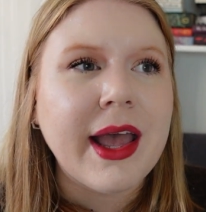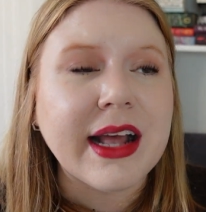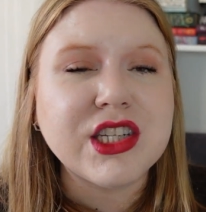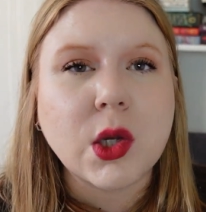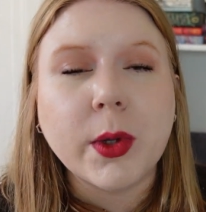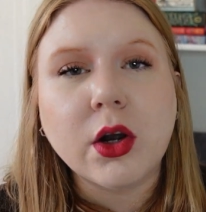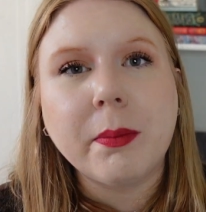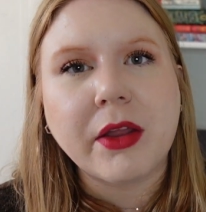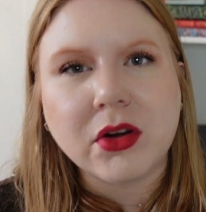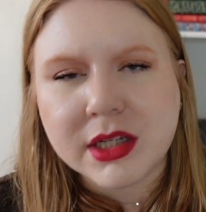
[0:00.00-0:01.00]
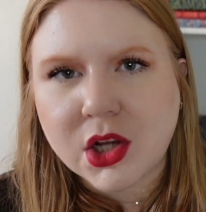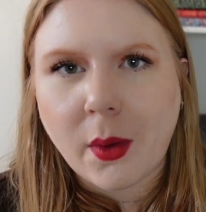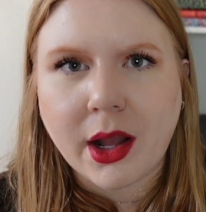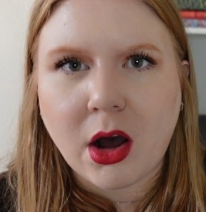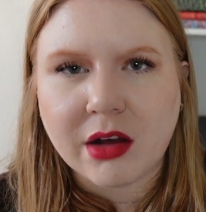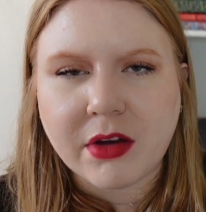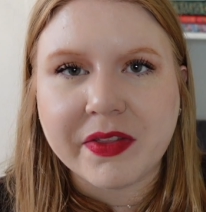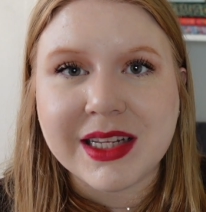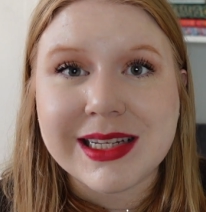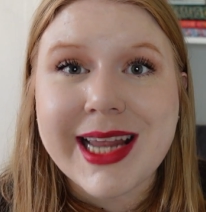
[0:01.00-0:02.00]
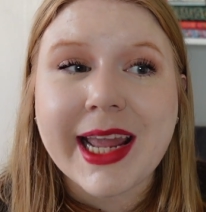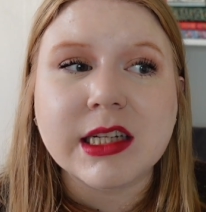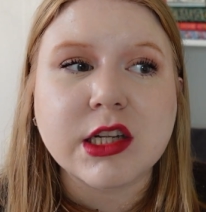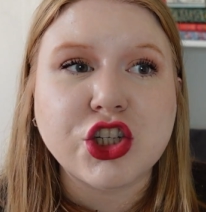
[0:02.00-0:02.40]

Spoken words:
And so when her mother is going off on these dates,